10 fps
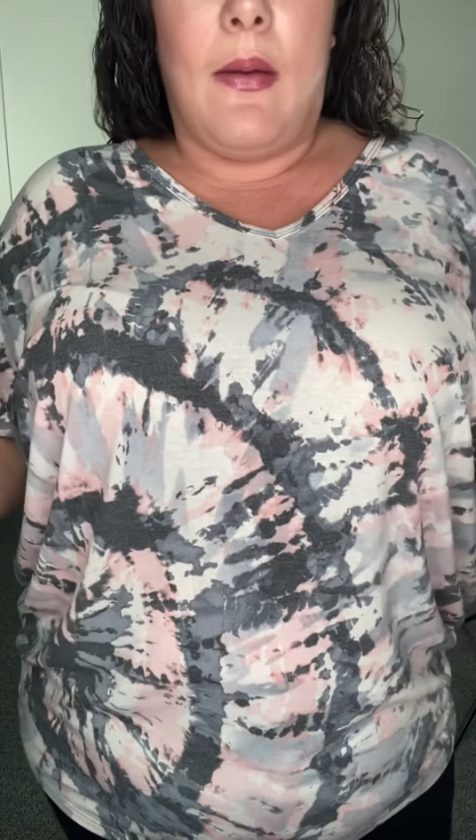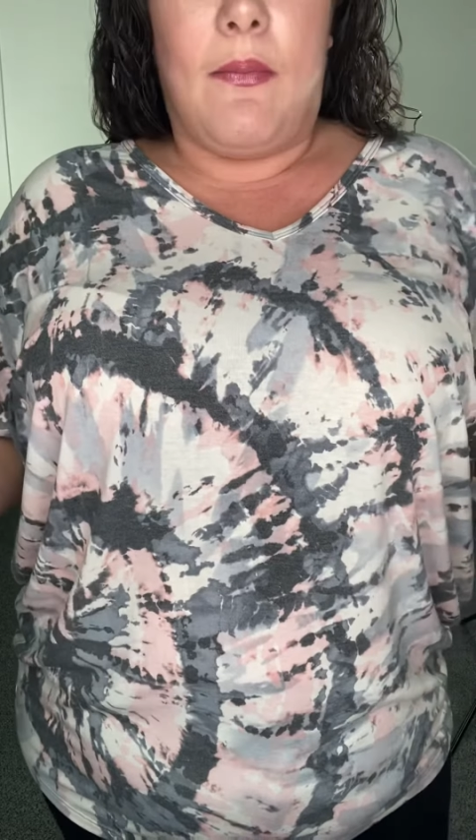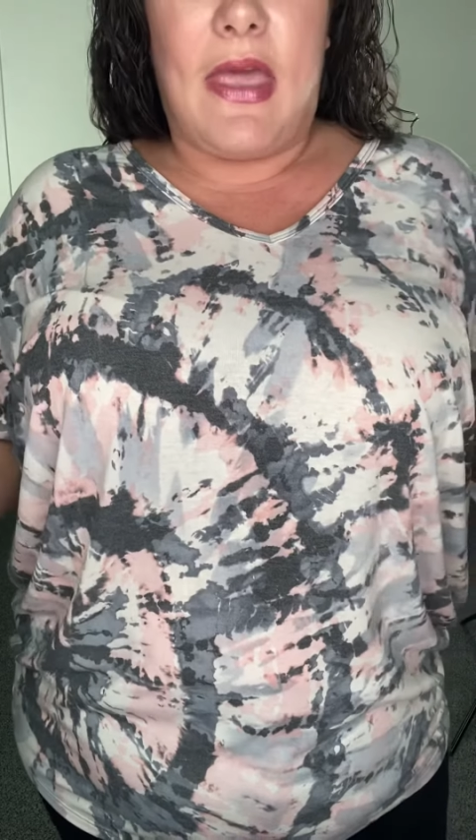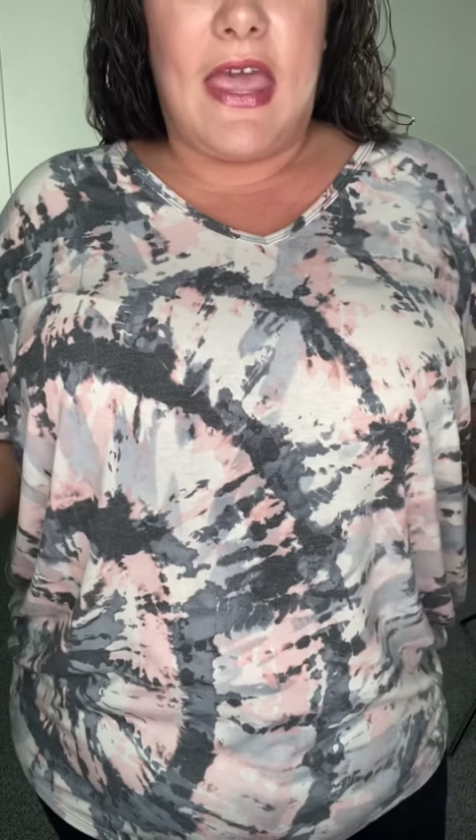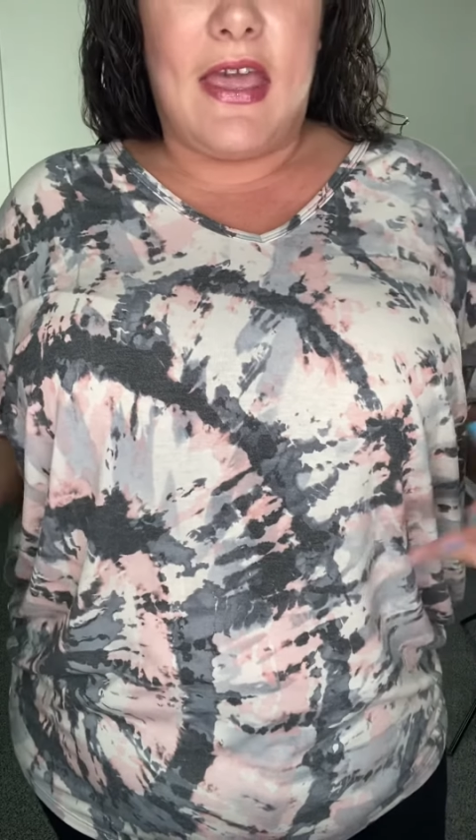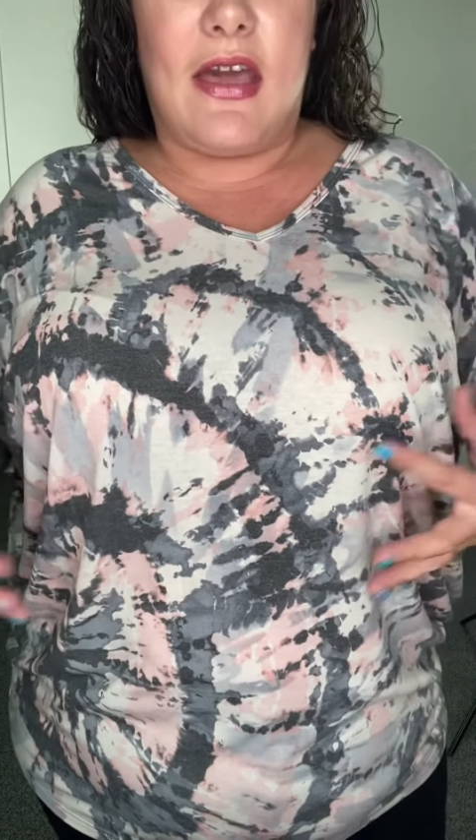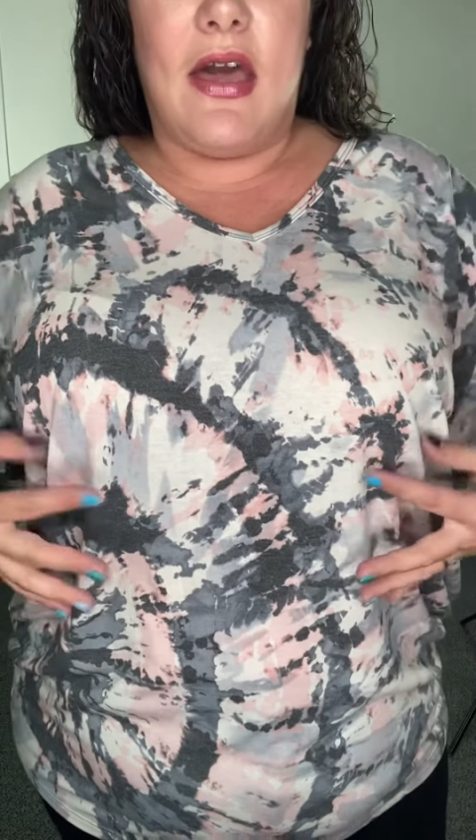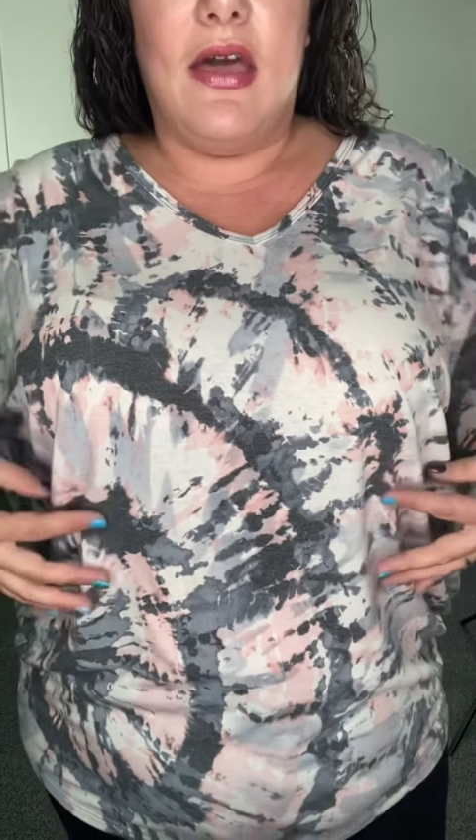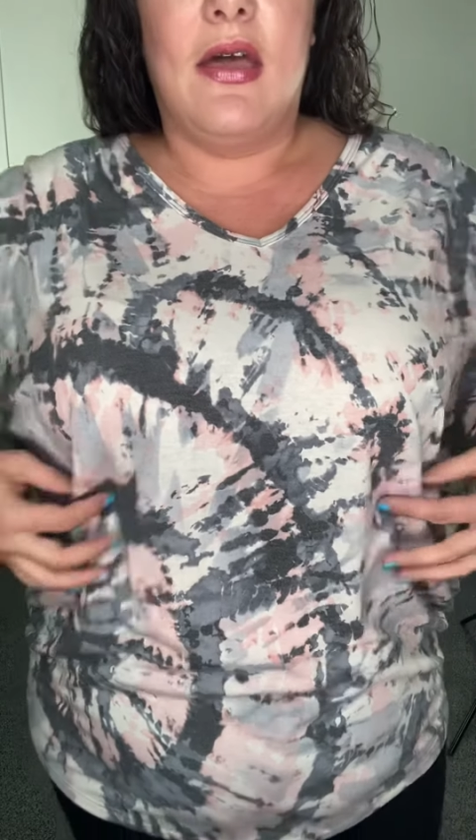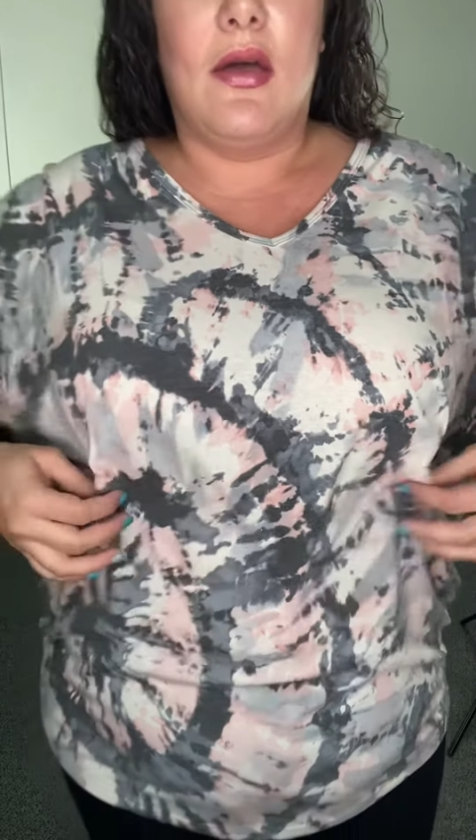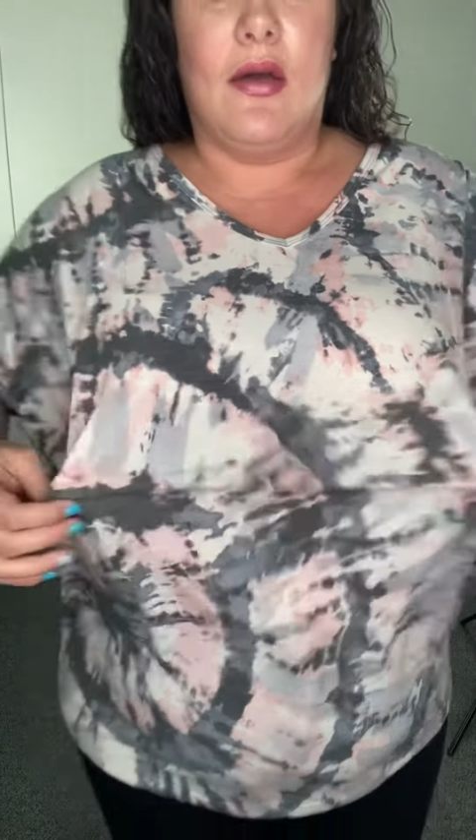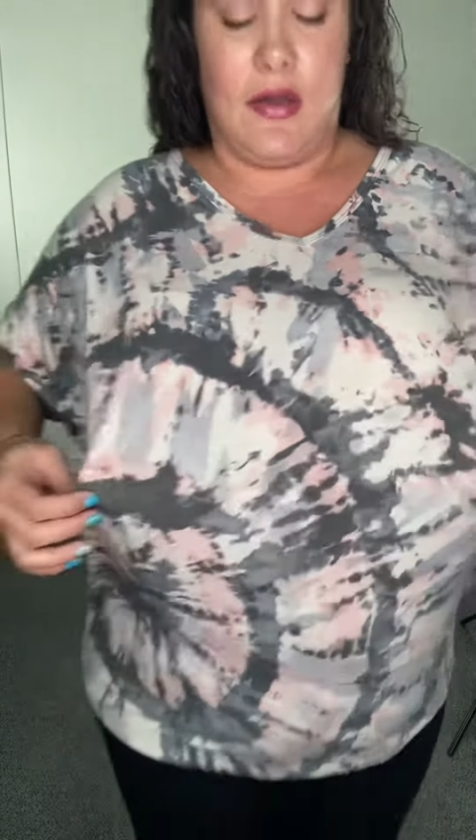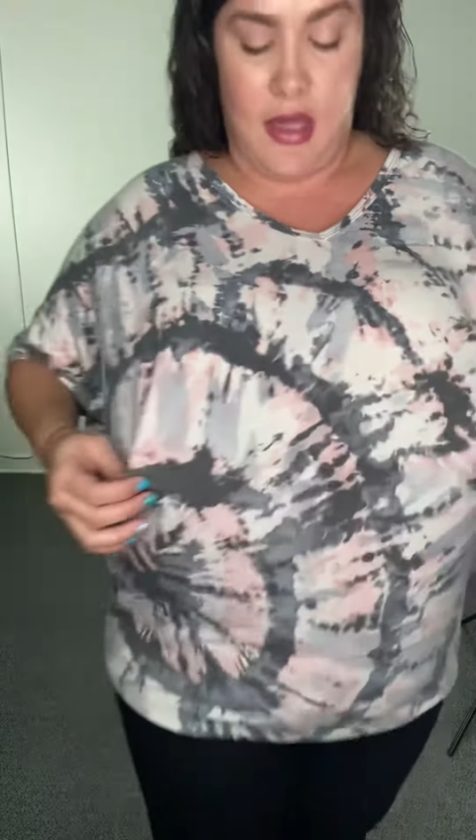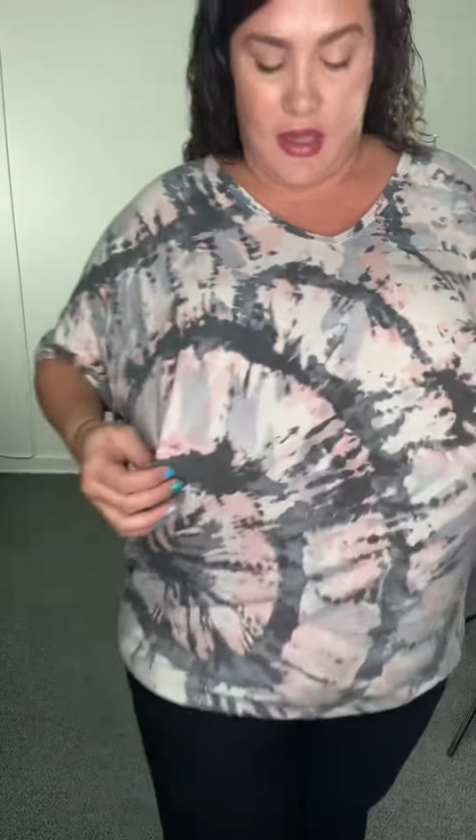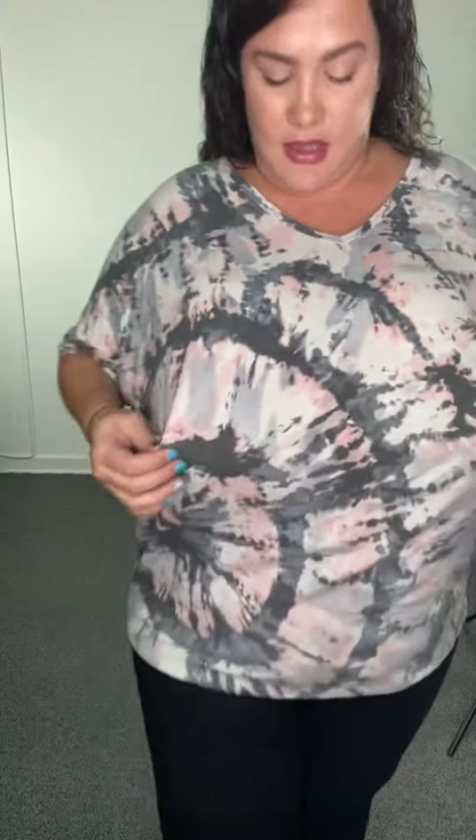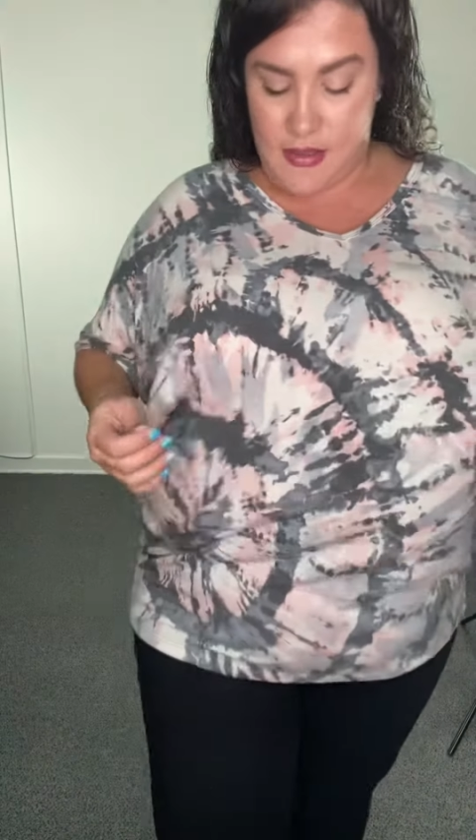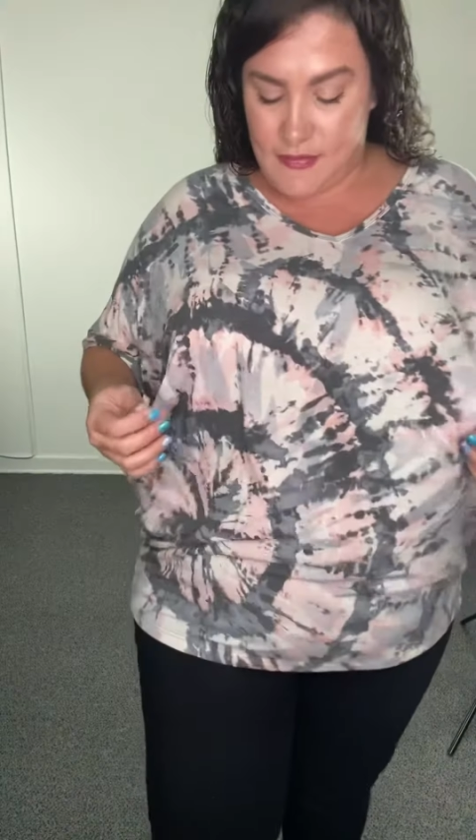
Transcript: pink, uh,